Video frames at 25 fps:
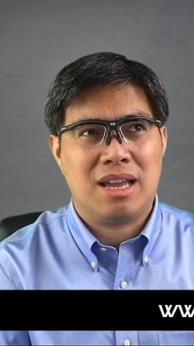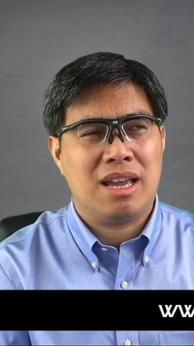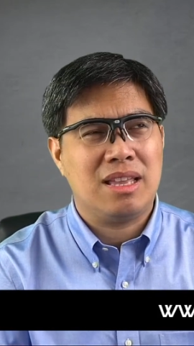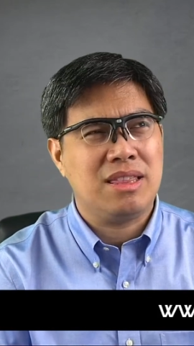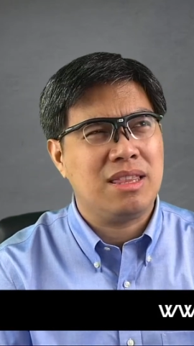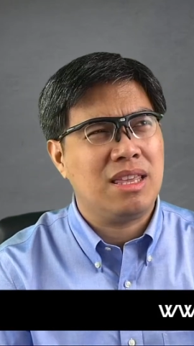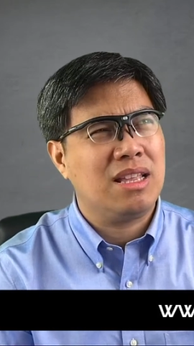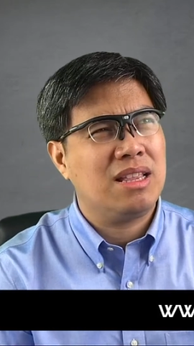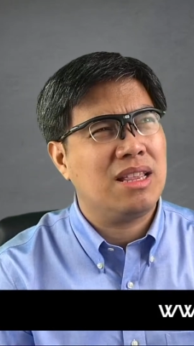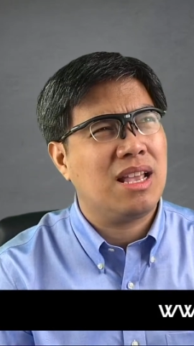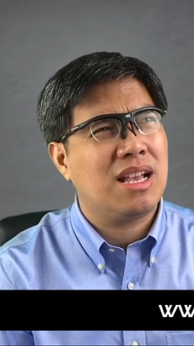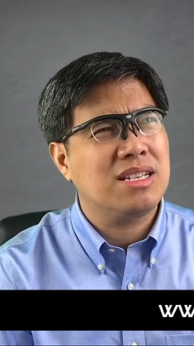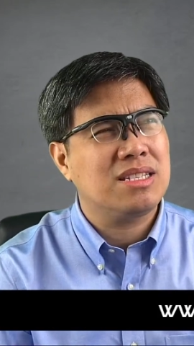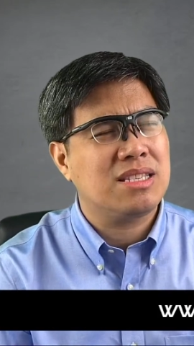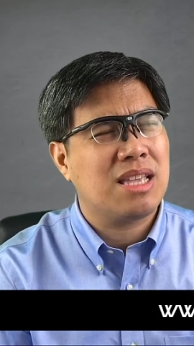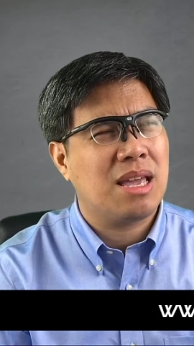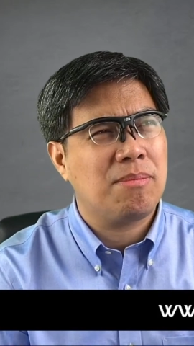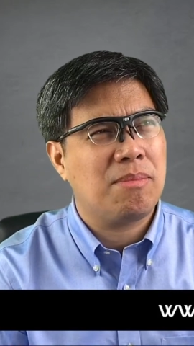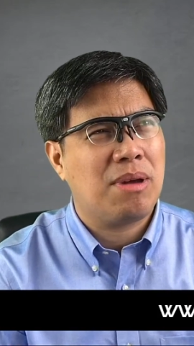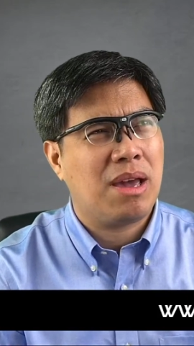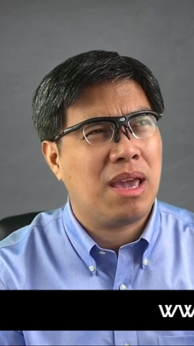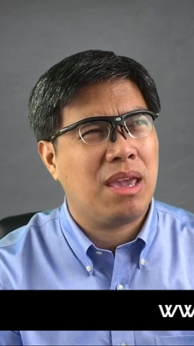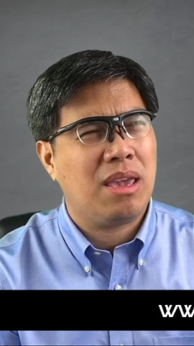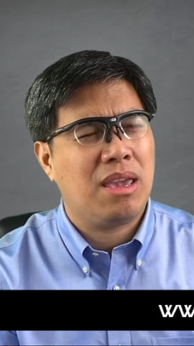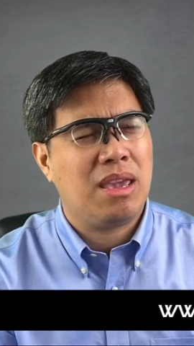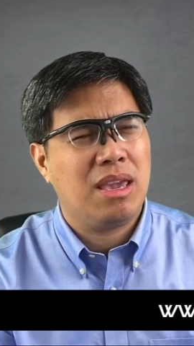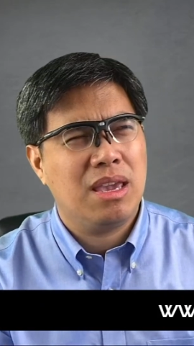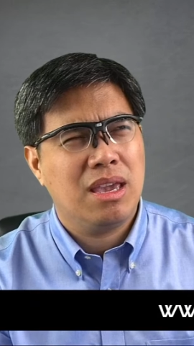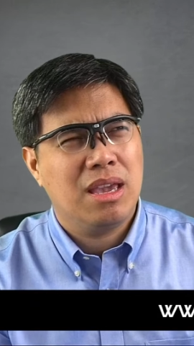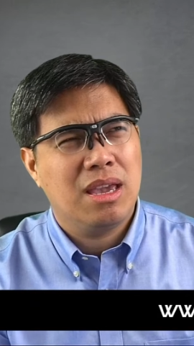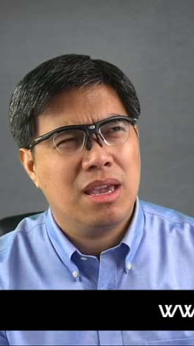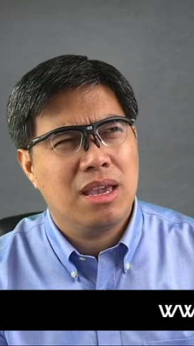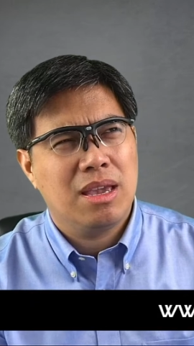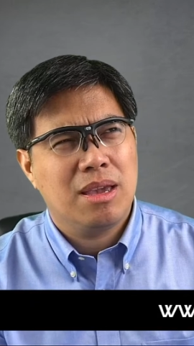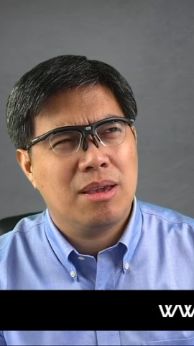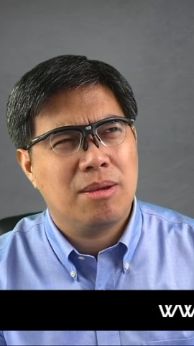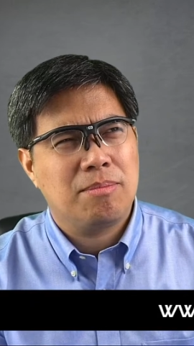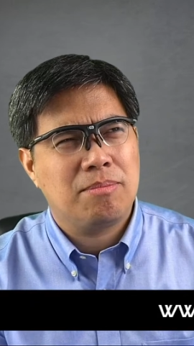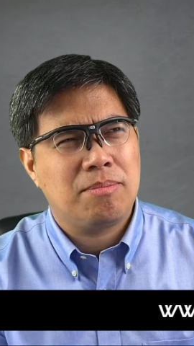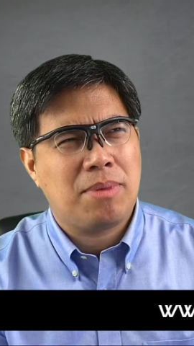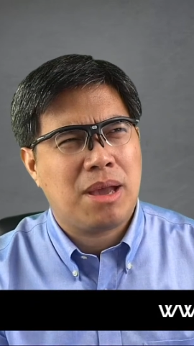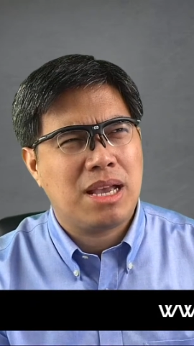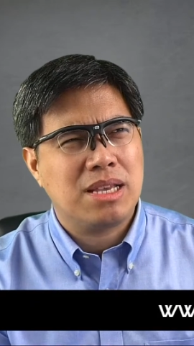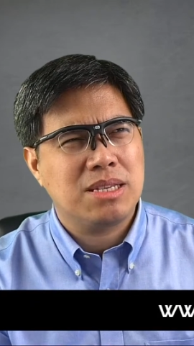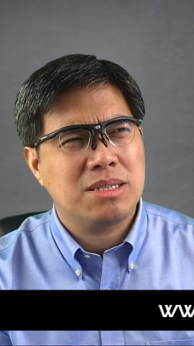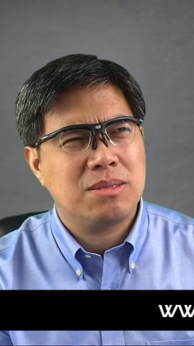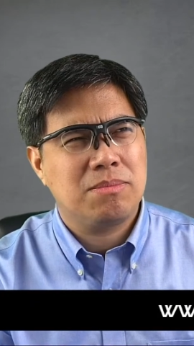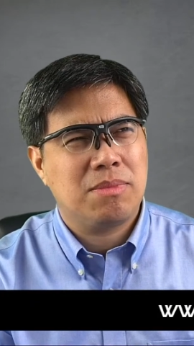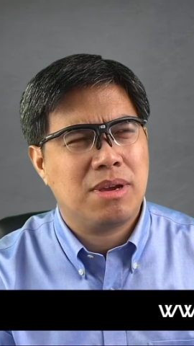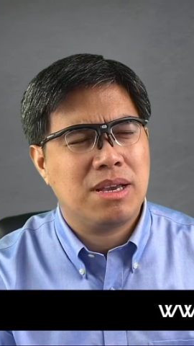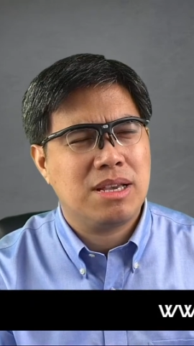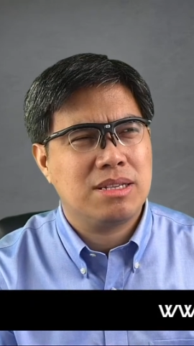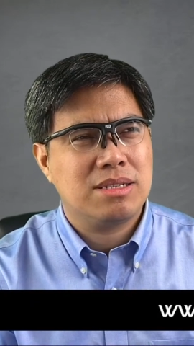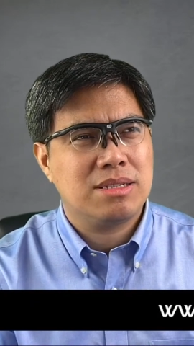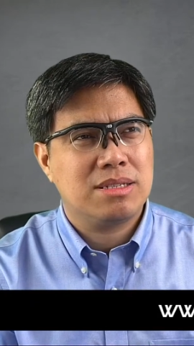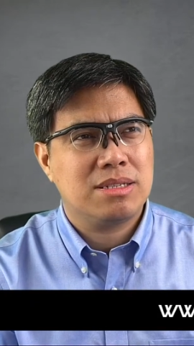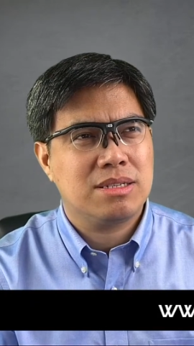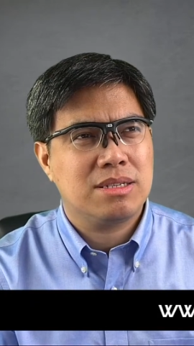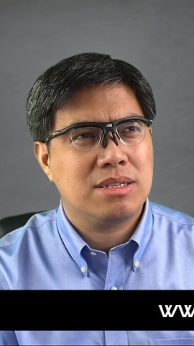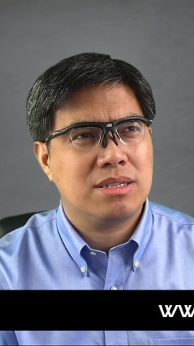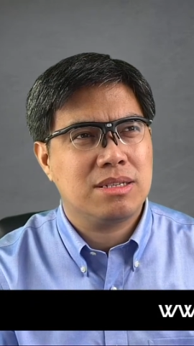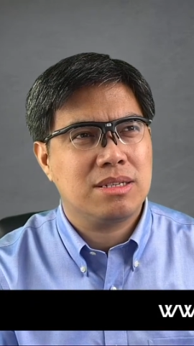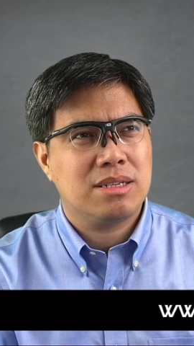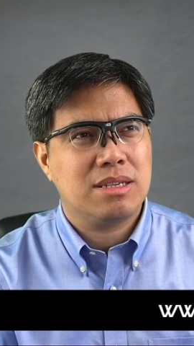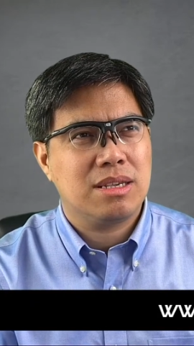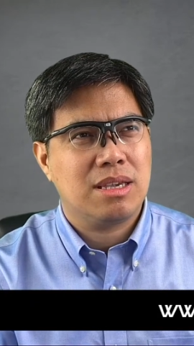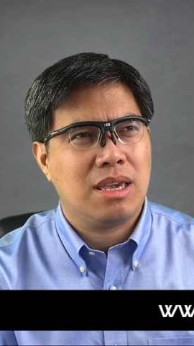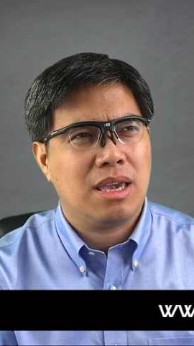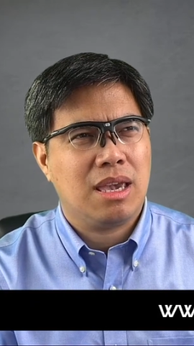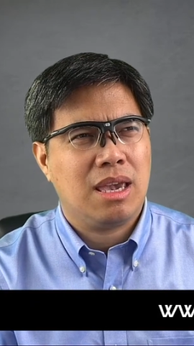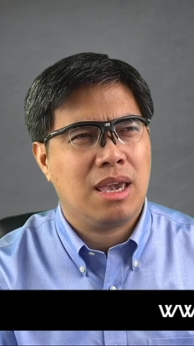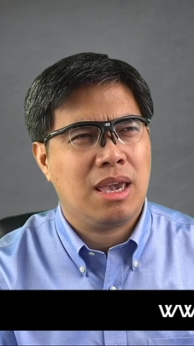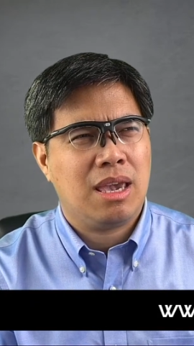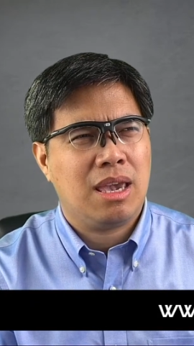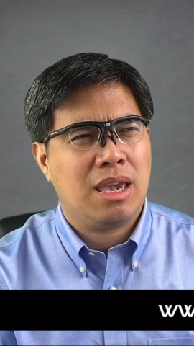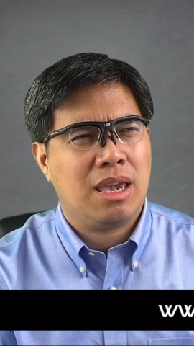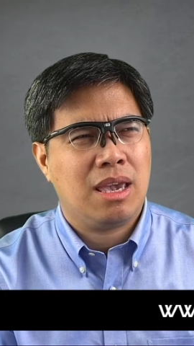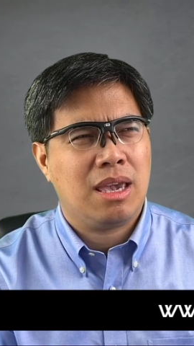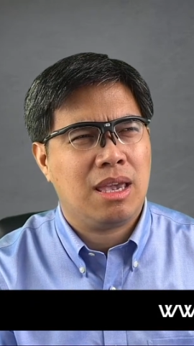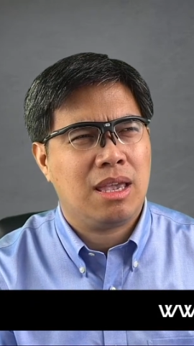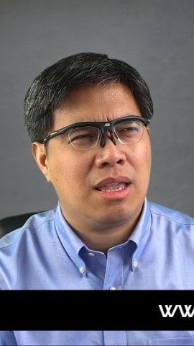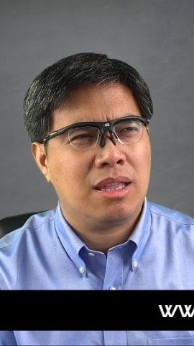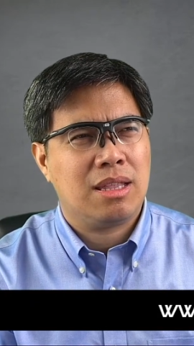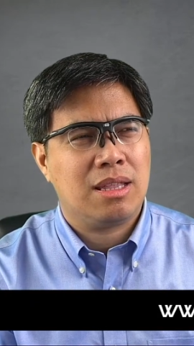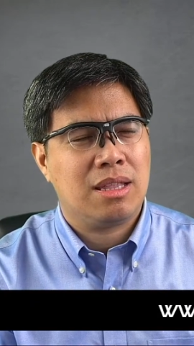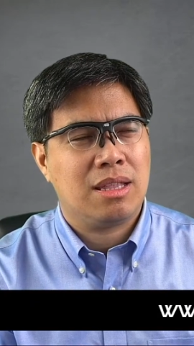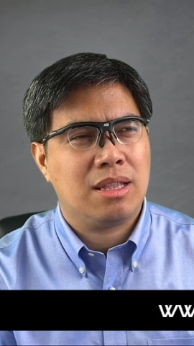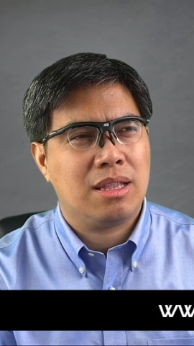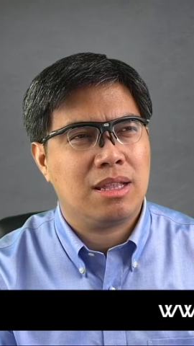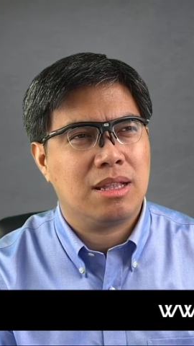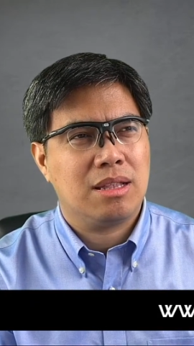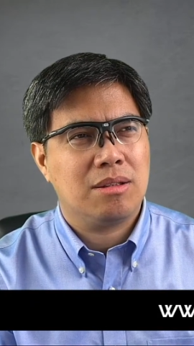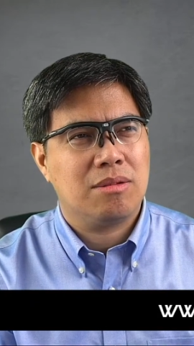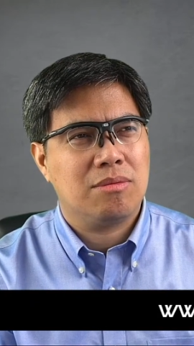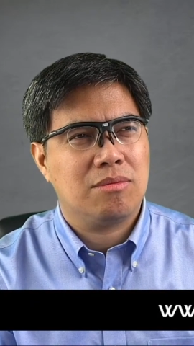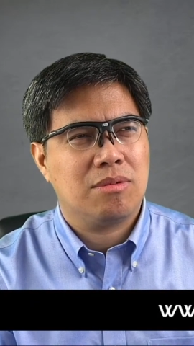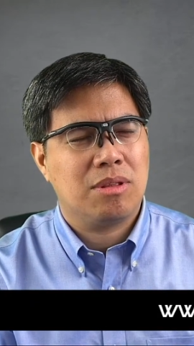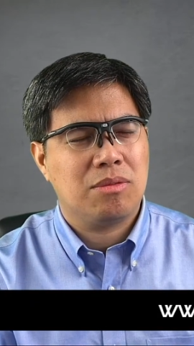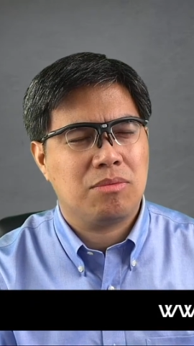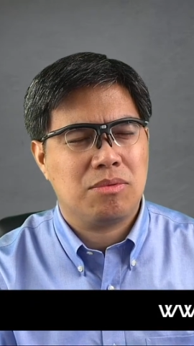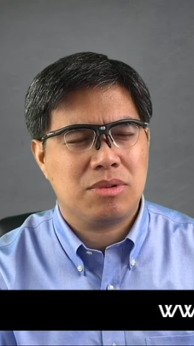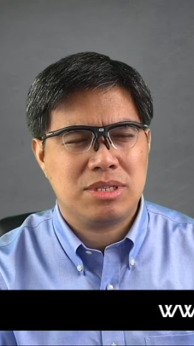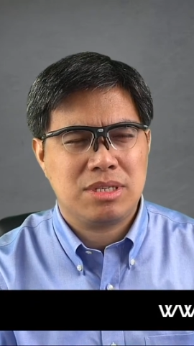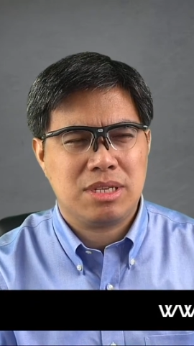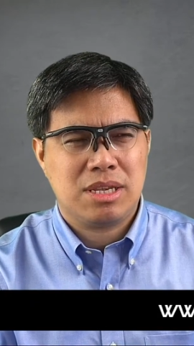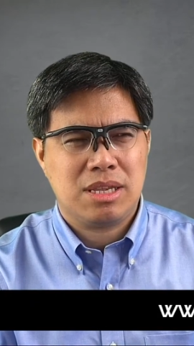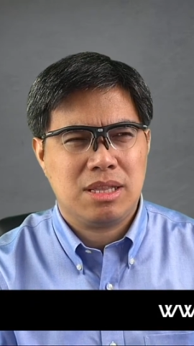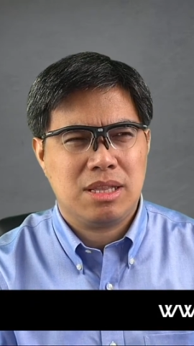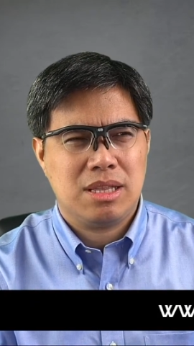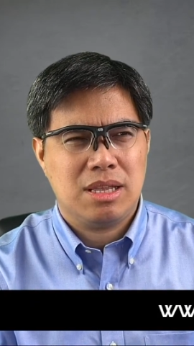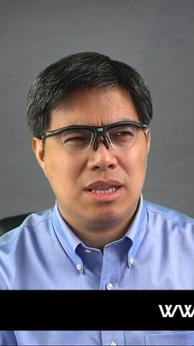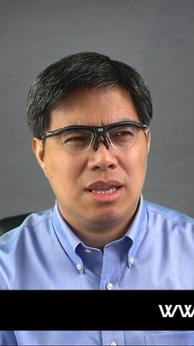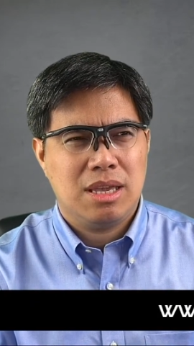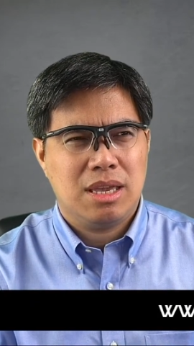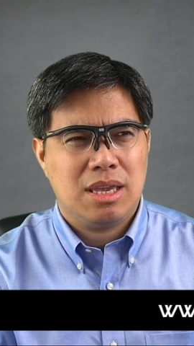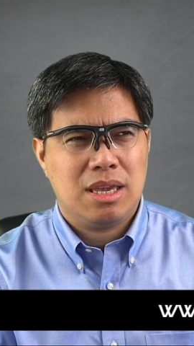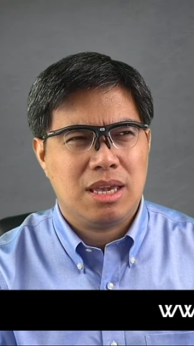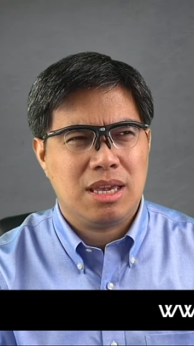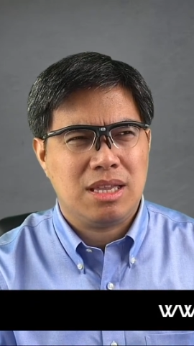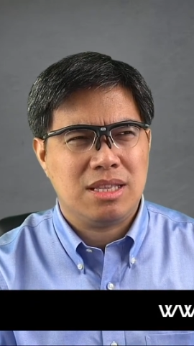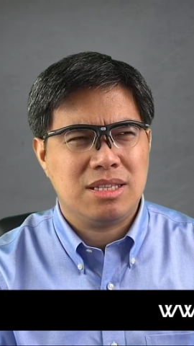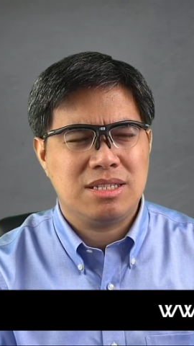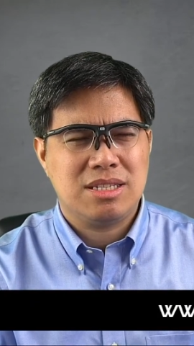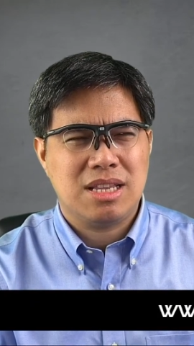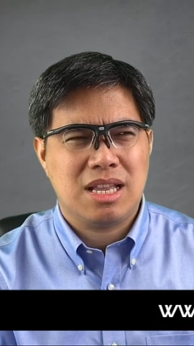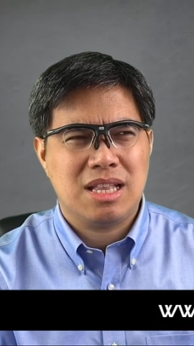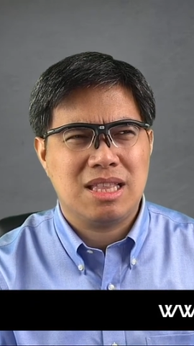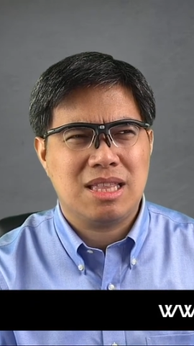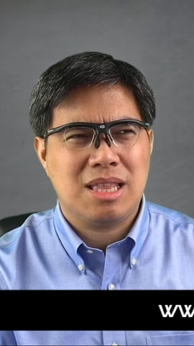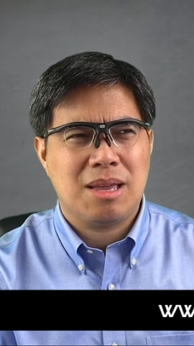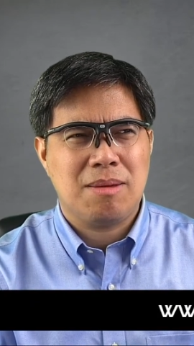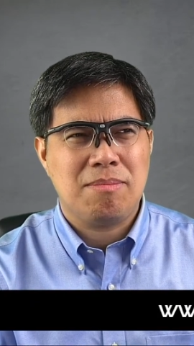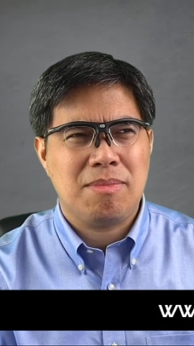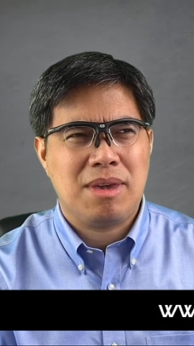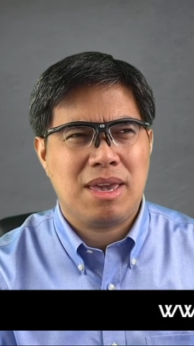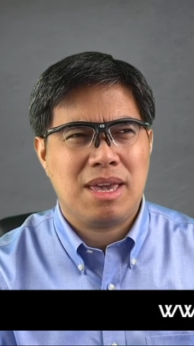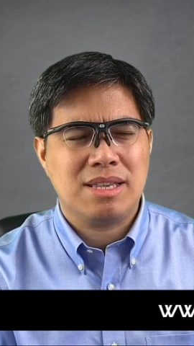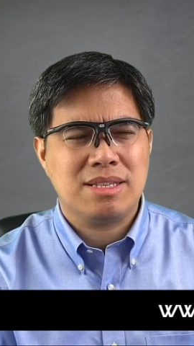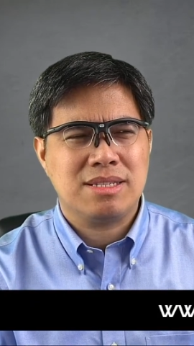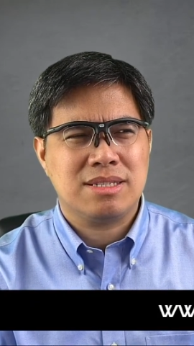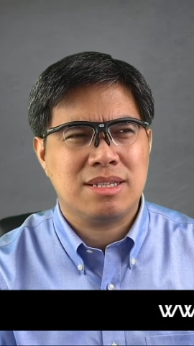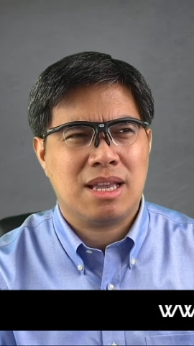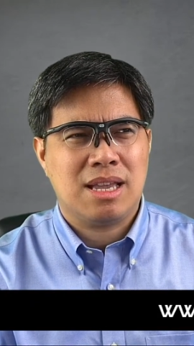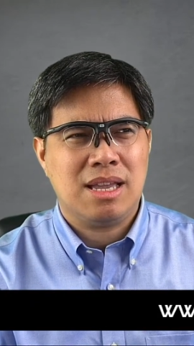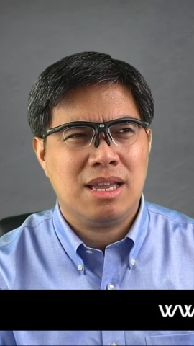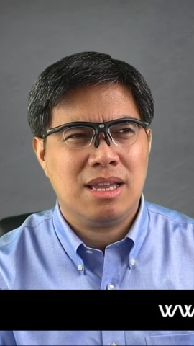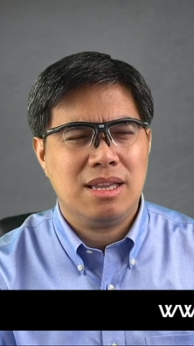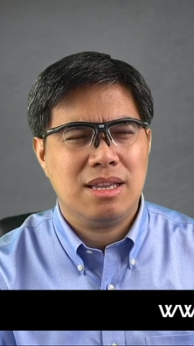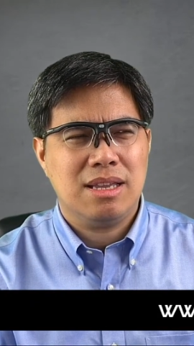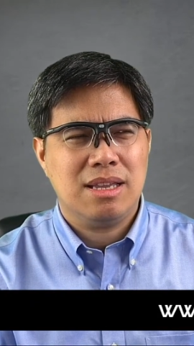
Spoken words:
I think last time I passed by in, what was it? In Santa Mesa.